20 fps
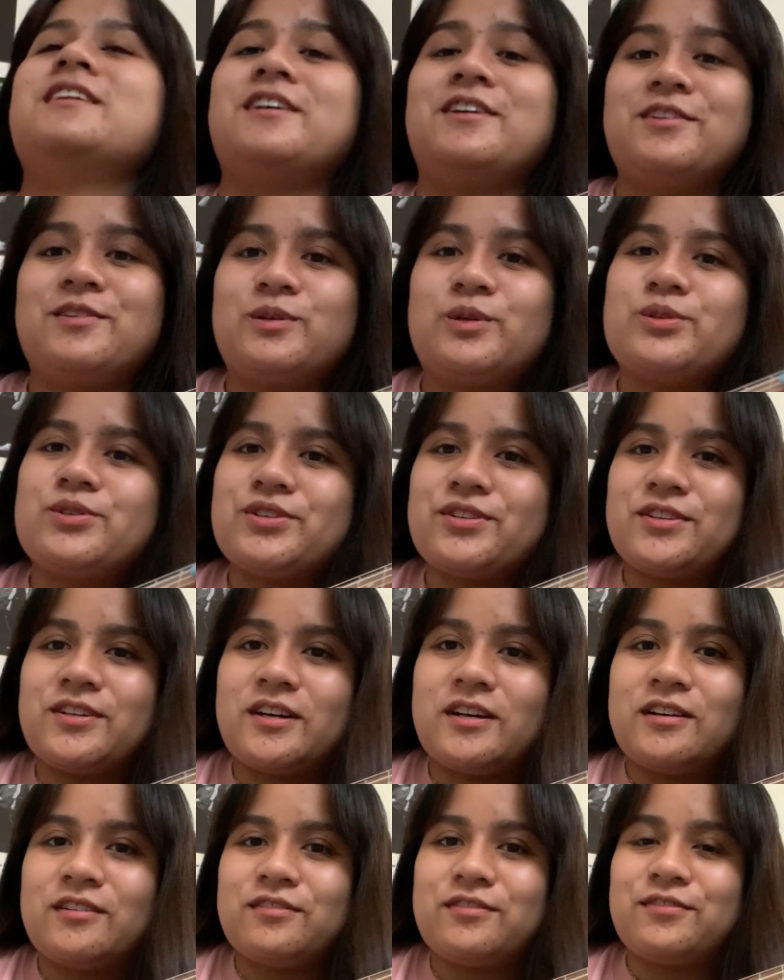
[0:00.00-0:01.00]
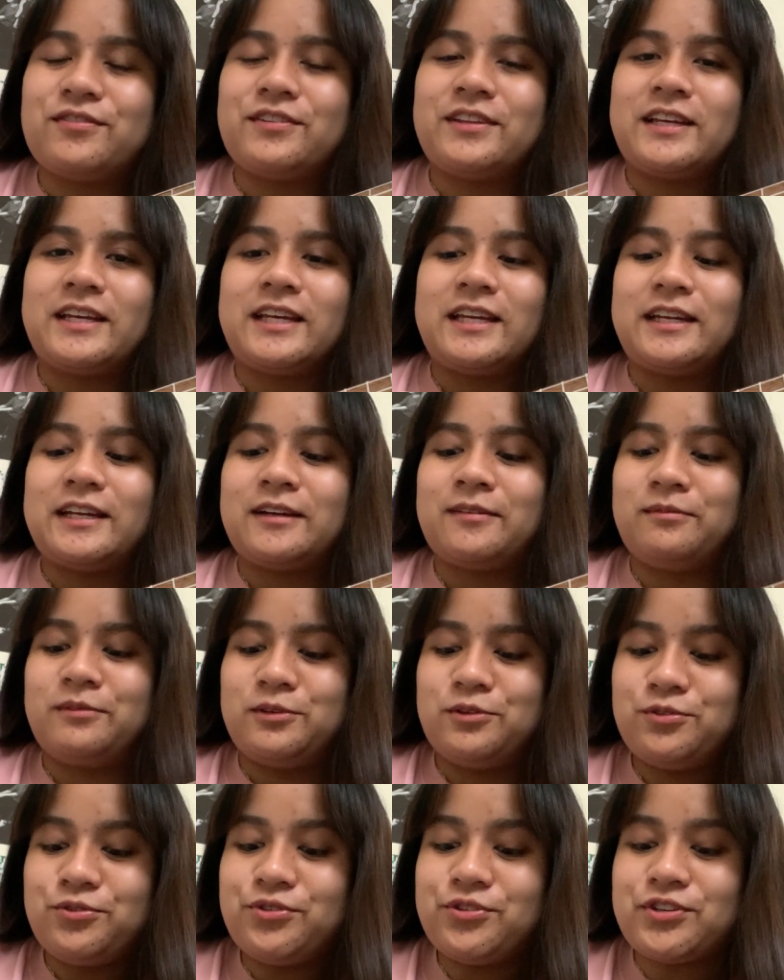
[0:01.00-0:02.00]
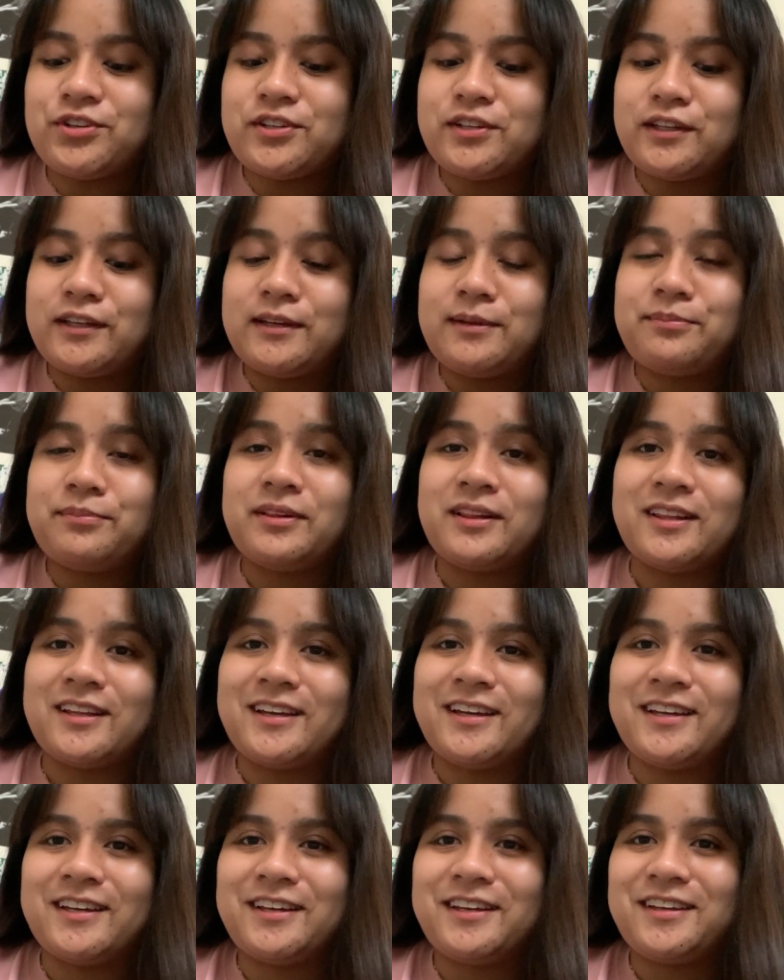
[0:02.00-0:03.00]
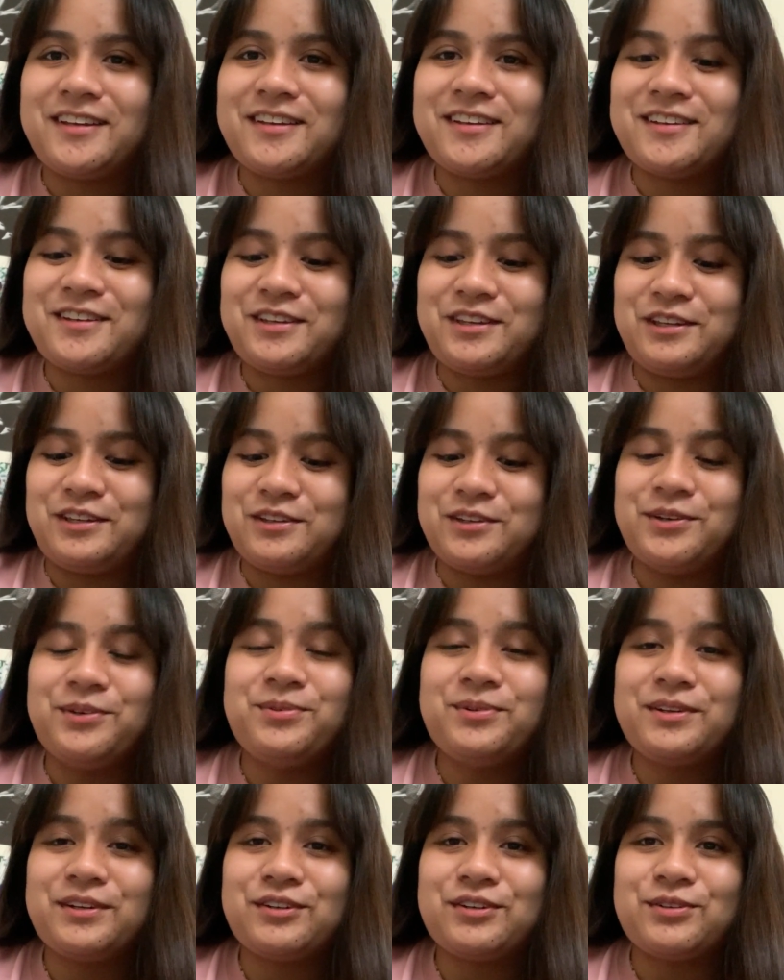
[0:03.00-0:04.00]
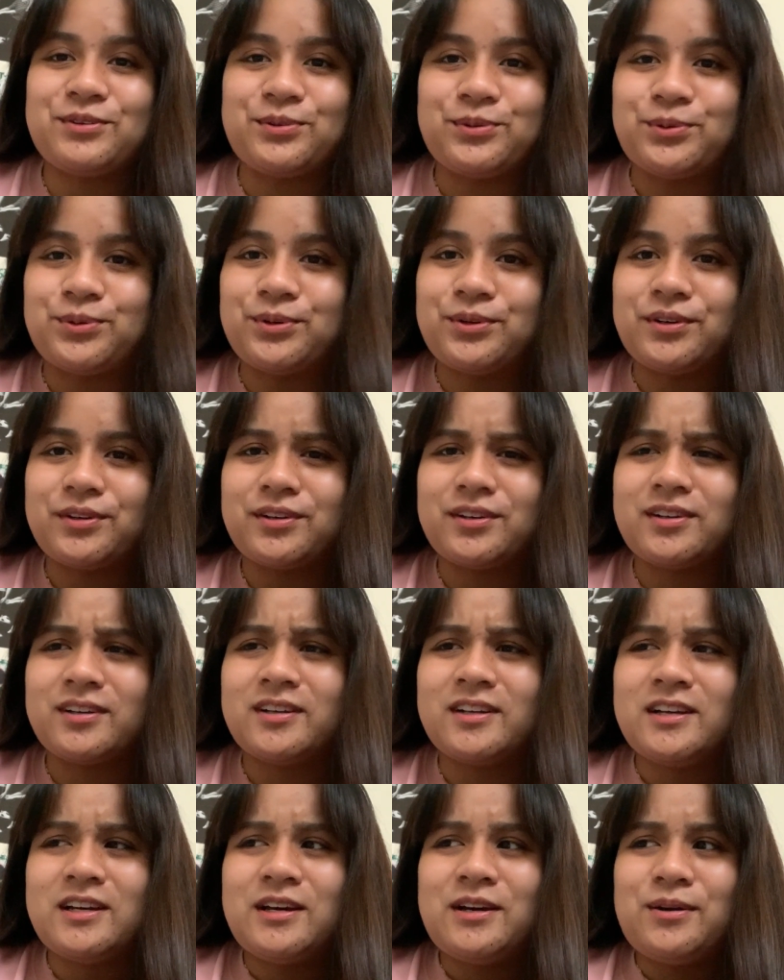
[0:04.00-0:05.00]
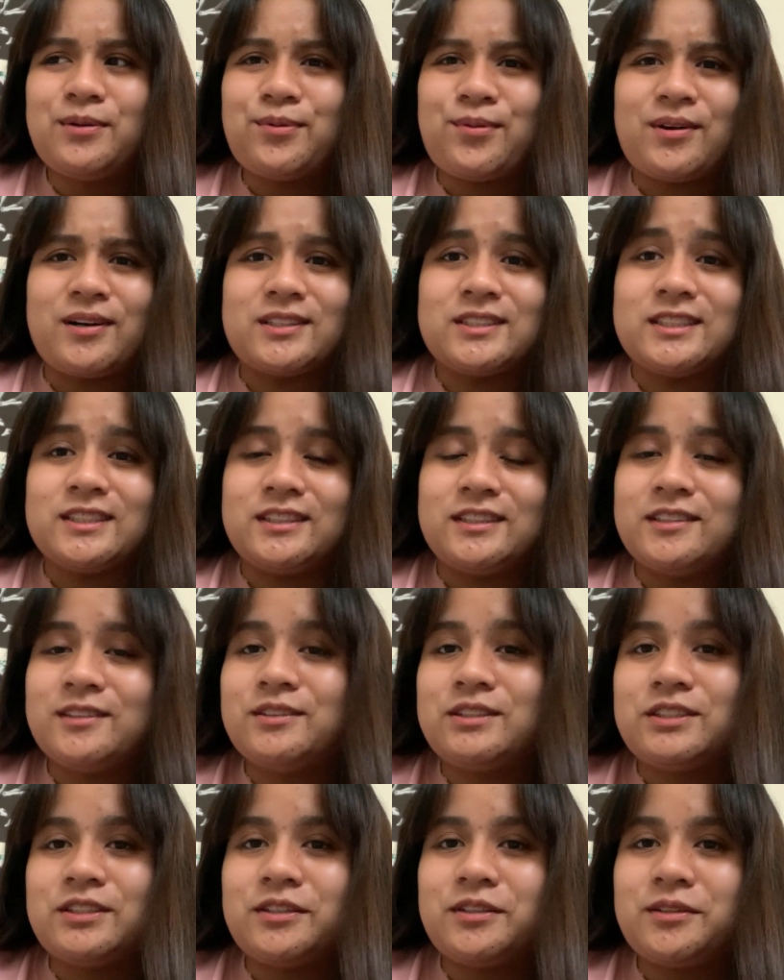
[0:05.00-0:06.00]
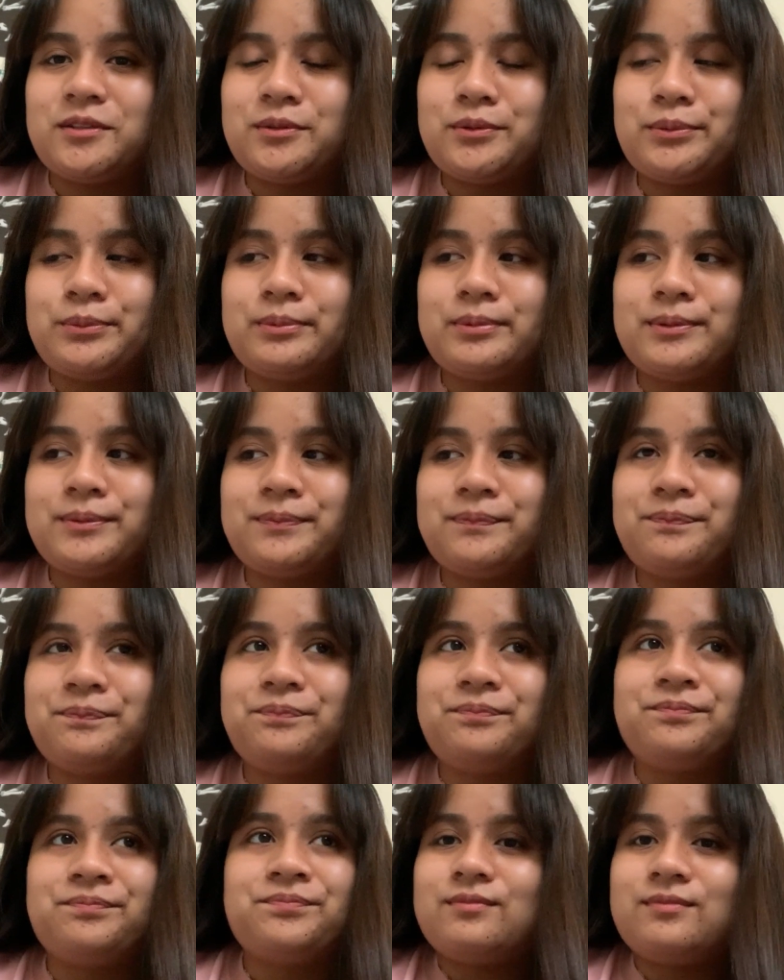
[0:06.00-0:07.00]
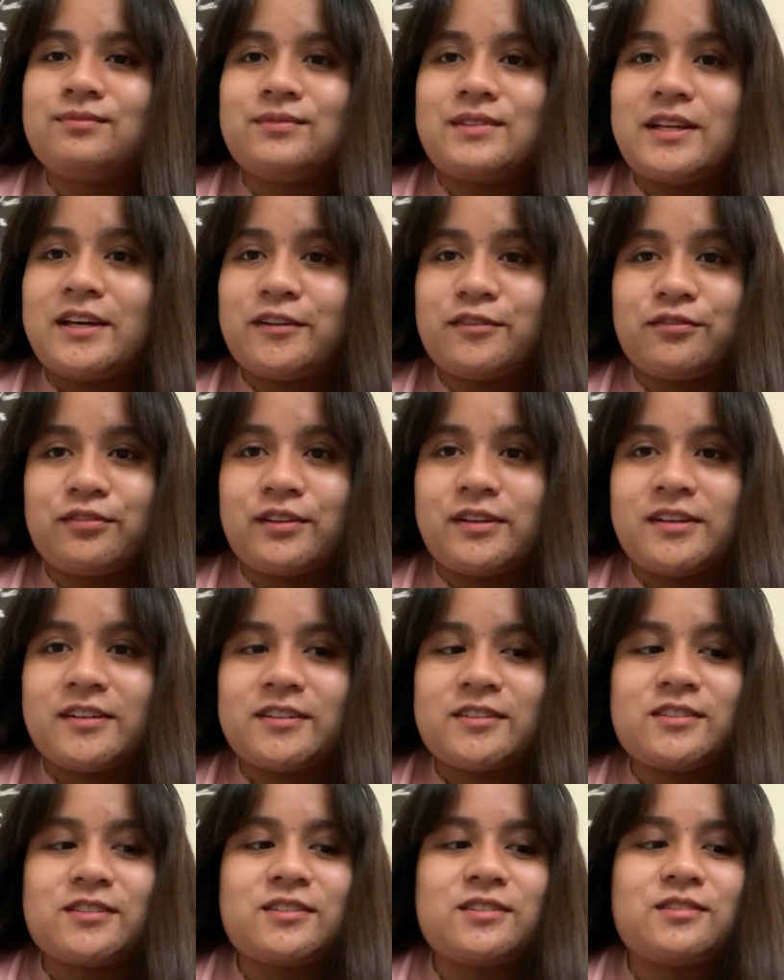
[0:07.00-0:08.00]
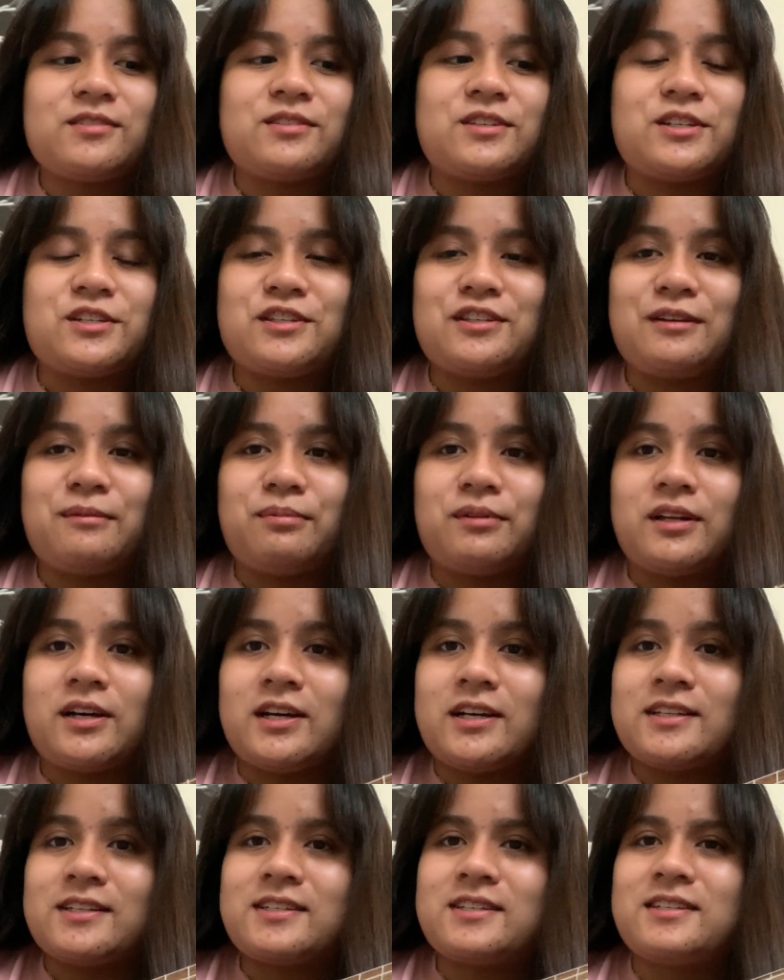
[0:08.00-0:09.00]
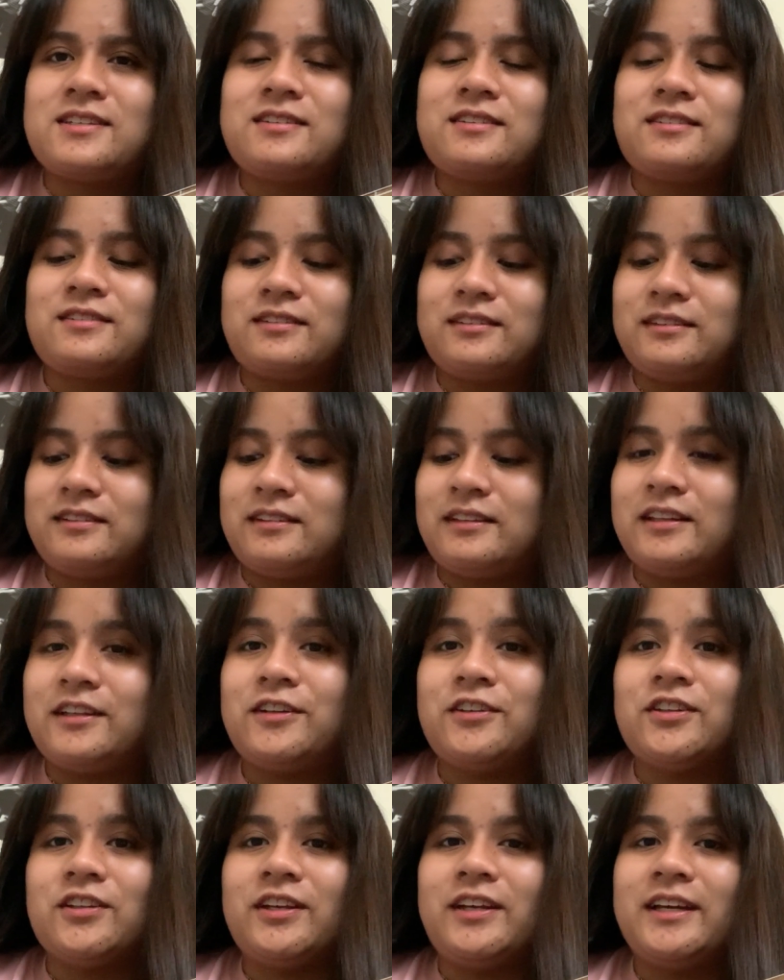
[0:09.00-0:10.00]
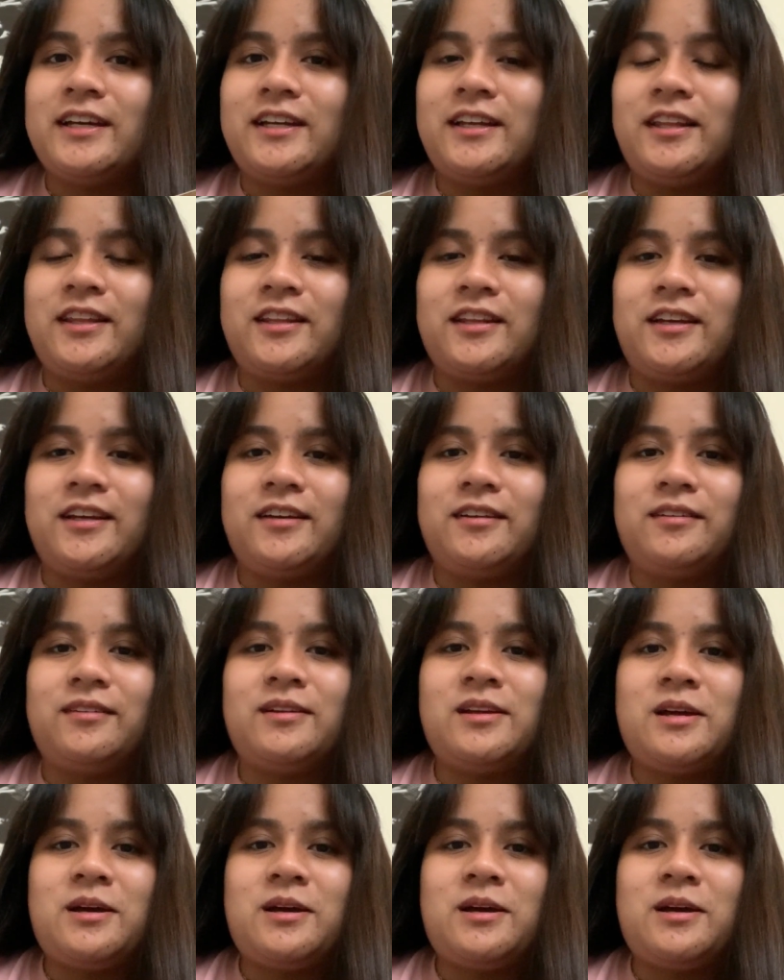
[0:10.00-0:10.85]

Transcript: other stuff, then I'm usually playing uke or watching YouTube, Netflix, Disney Plus, literally anything.